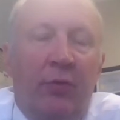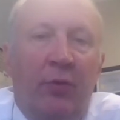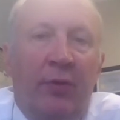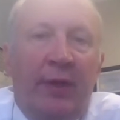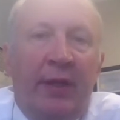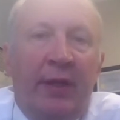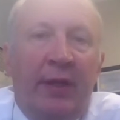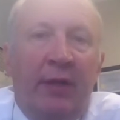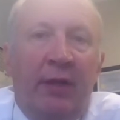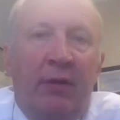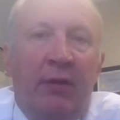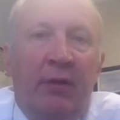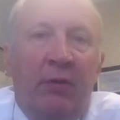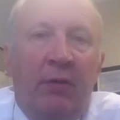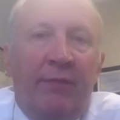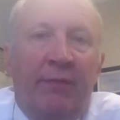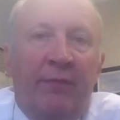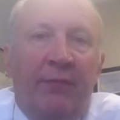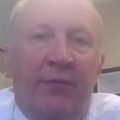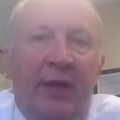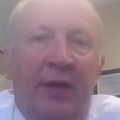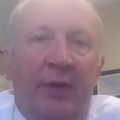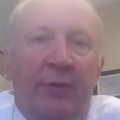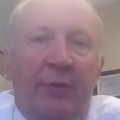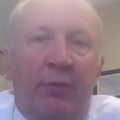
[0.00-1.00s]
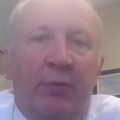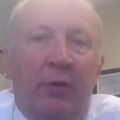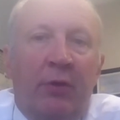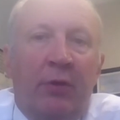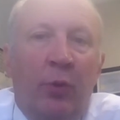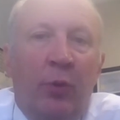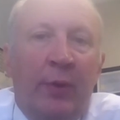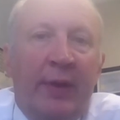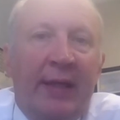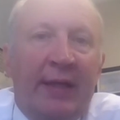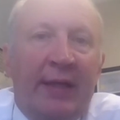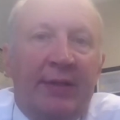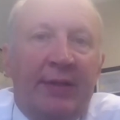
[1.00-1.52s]
that if things were
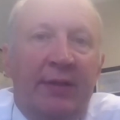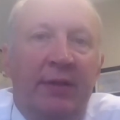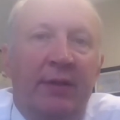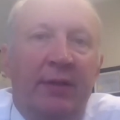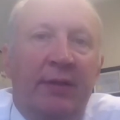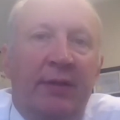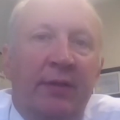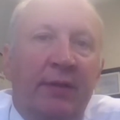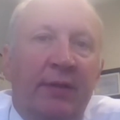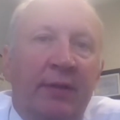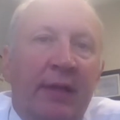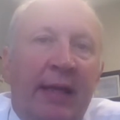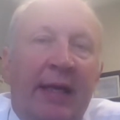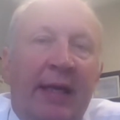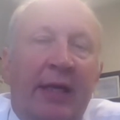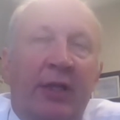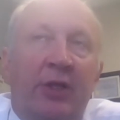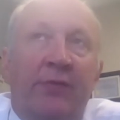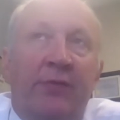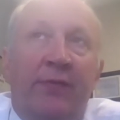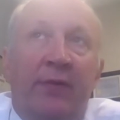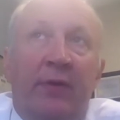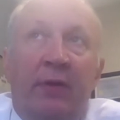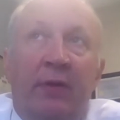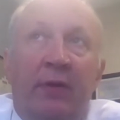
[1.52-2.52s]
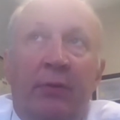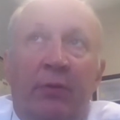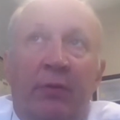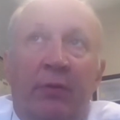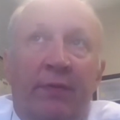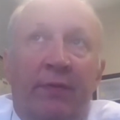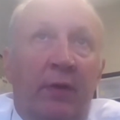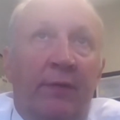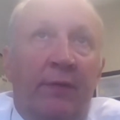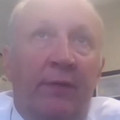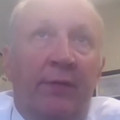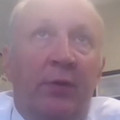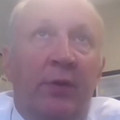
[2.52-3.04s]
quiescent in Nashville and there were
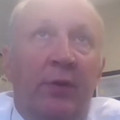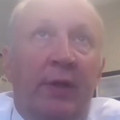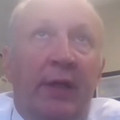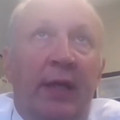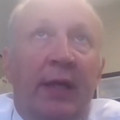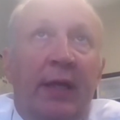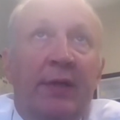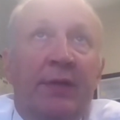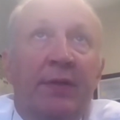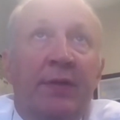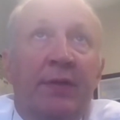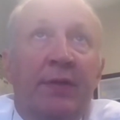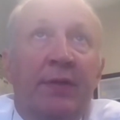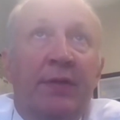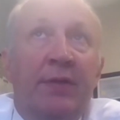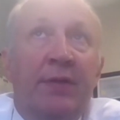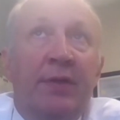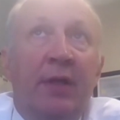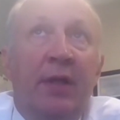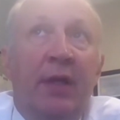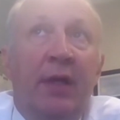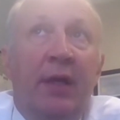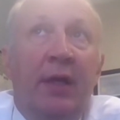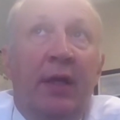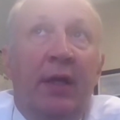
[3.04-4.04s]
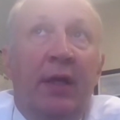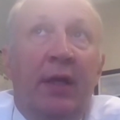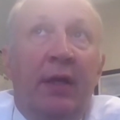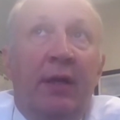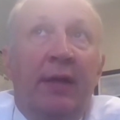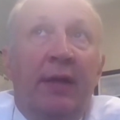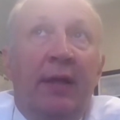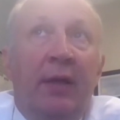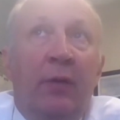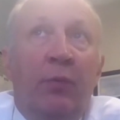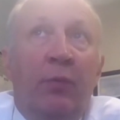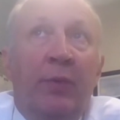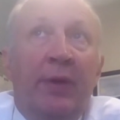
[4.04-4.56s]
very few cases,
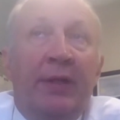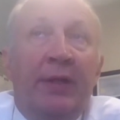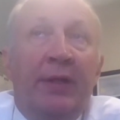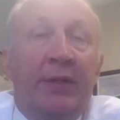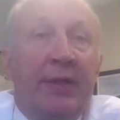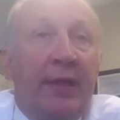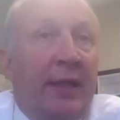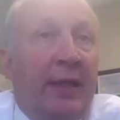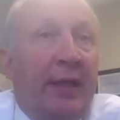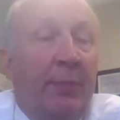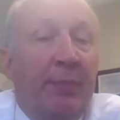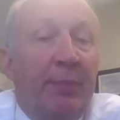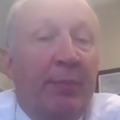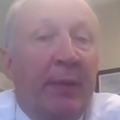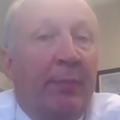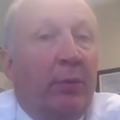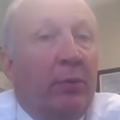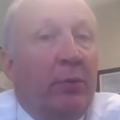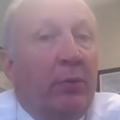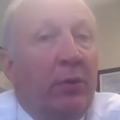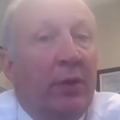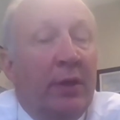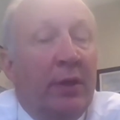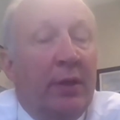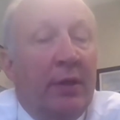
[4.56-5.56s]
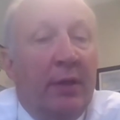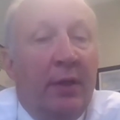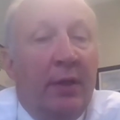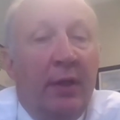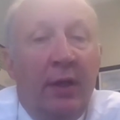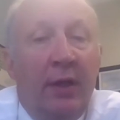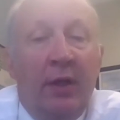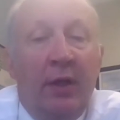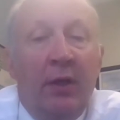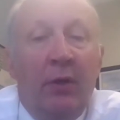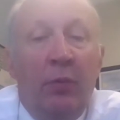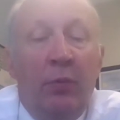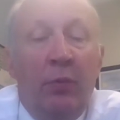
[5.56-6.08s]
that we'd say to people, look,
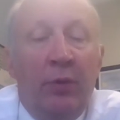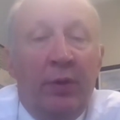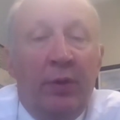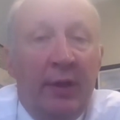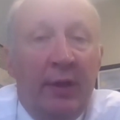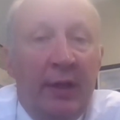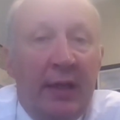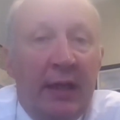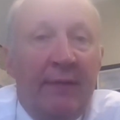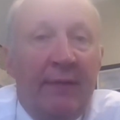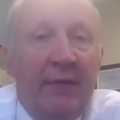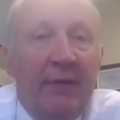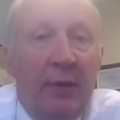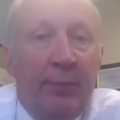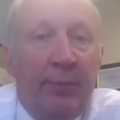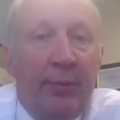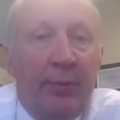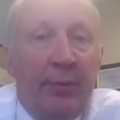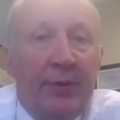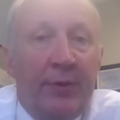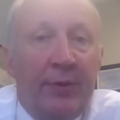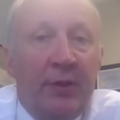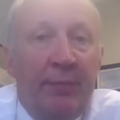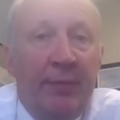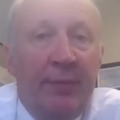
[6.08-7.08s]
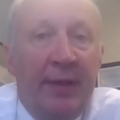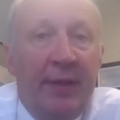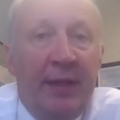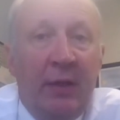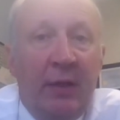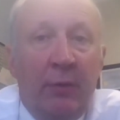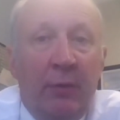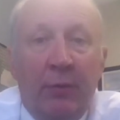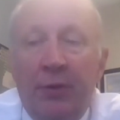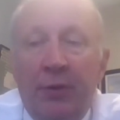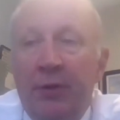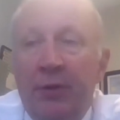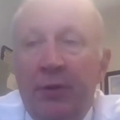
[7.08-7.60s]
we're going to have an in-person
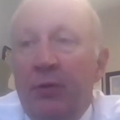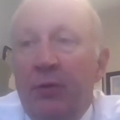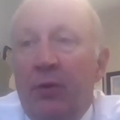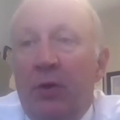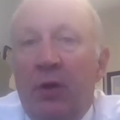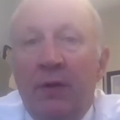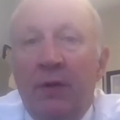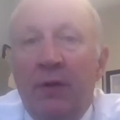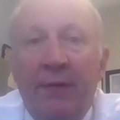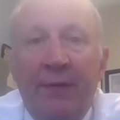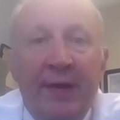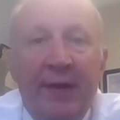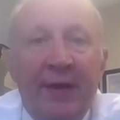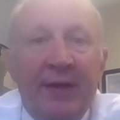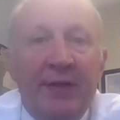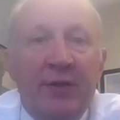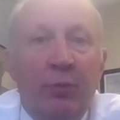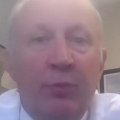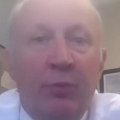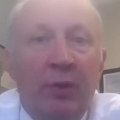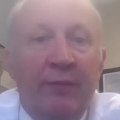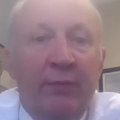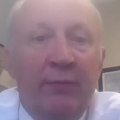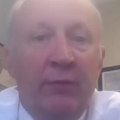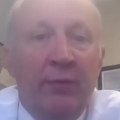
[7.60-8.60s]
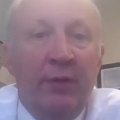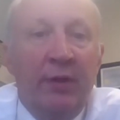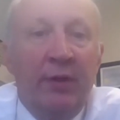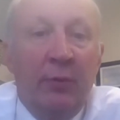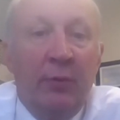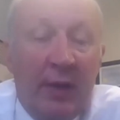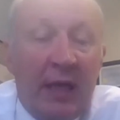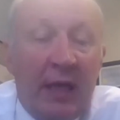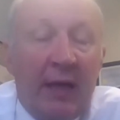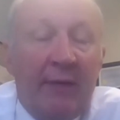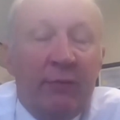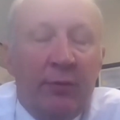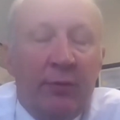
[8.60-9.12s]
meeting. We're going to do all the things that we've learned, and
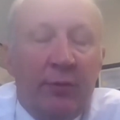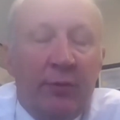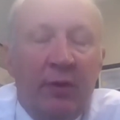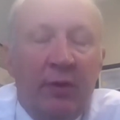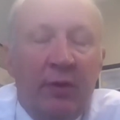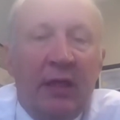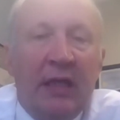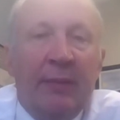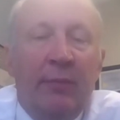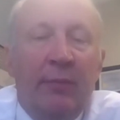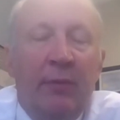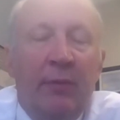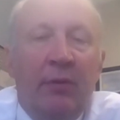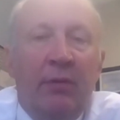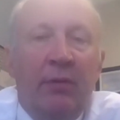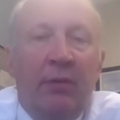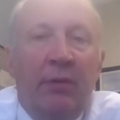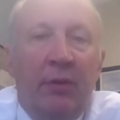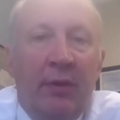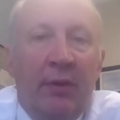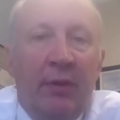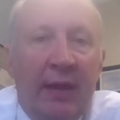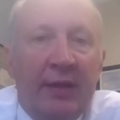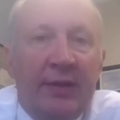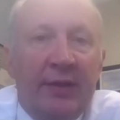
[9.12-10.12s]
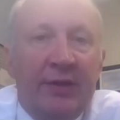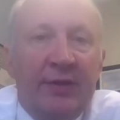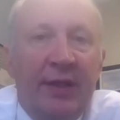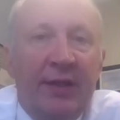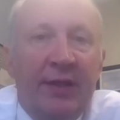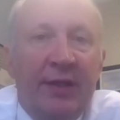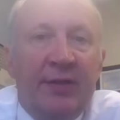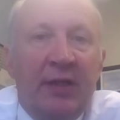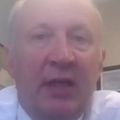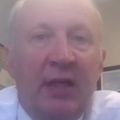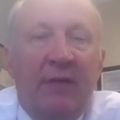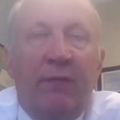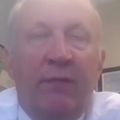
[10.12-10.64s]
we have learned a lot about how to stay
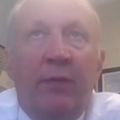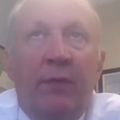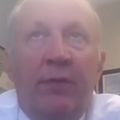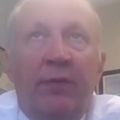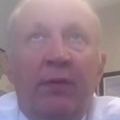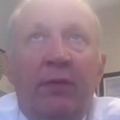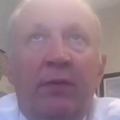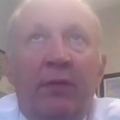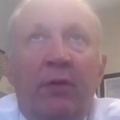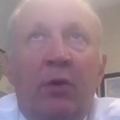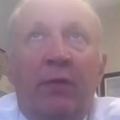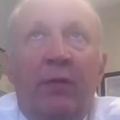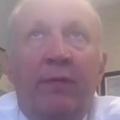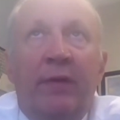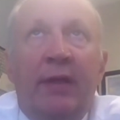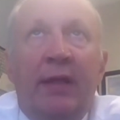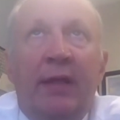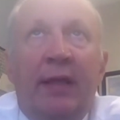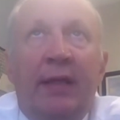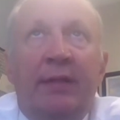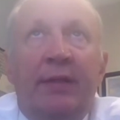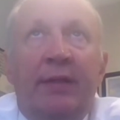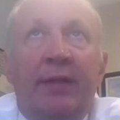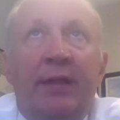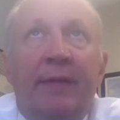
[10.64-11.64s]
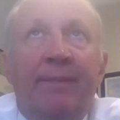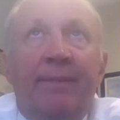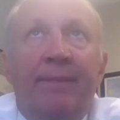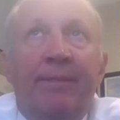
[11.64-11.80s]
safe with COVID-19.